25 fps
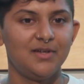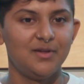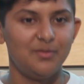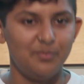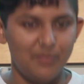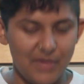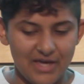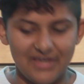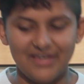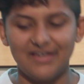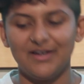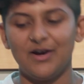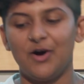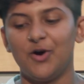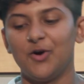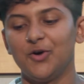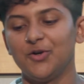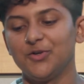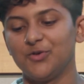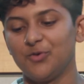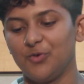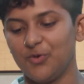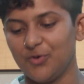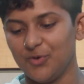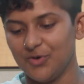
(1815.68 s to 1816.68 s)
making
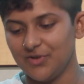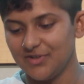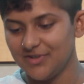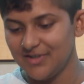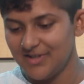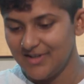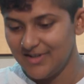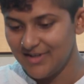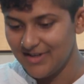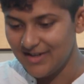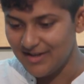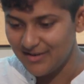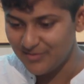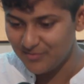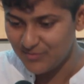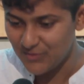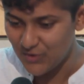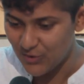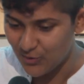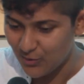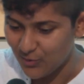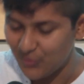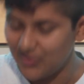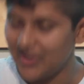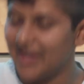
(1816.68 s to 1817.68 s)
art or,
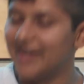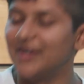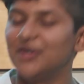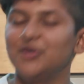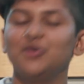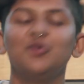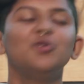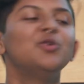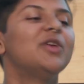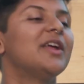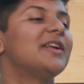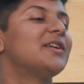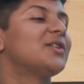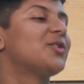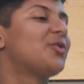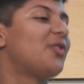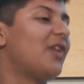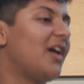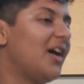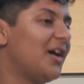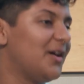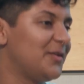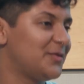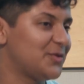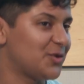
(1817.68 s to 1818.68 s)
getting good at a
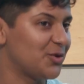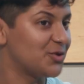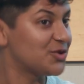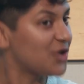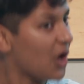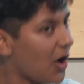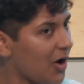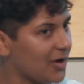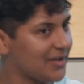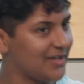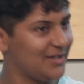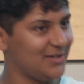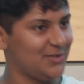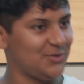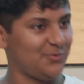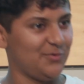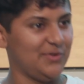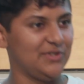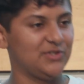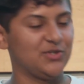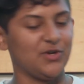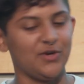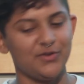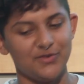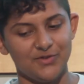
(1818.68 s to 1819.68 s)
craft or talking to
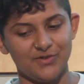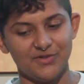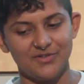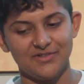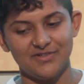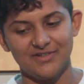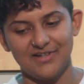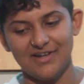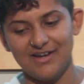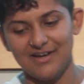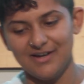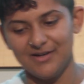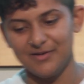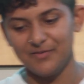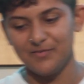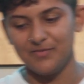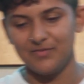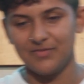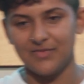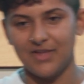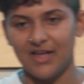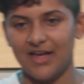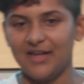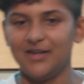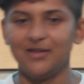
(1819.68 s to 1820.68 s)
each other.
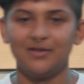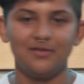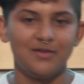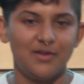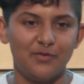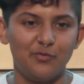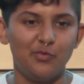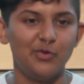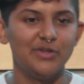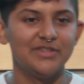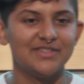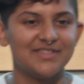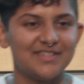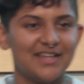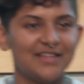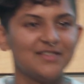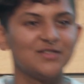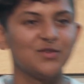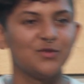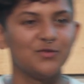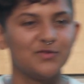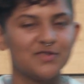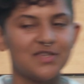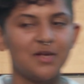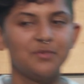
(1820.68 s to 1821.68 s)
And if we instead
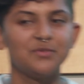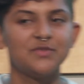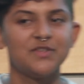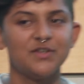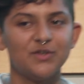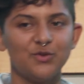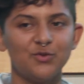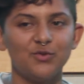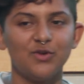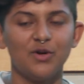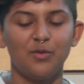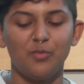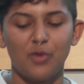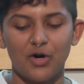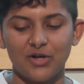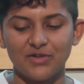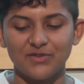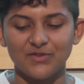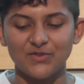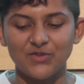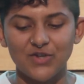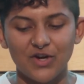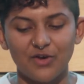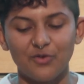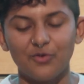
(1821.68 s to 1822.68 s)
sort of substitute a
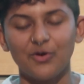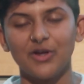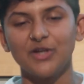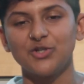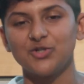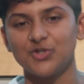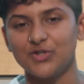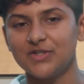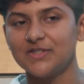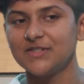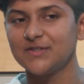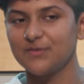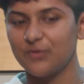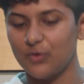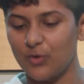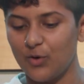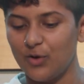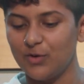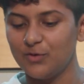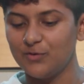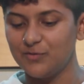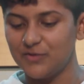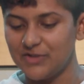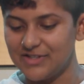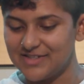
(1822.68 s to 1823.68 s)
model's generations for
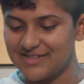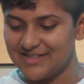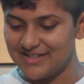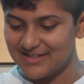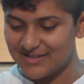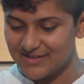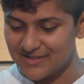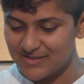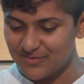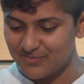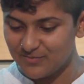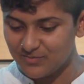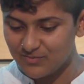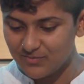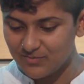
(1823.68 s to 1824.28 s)
all of these things.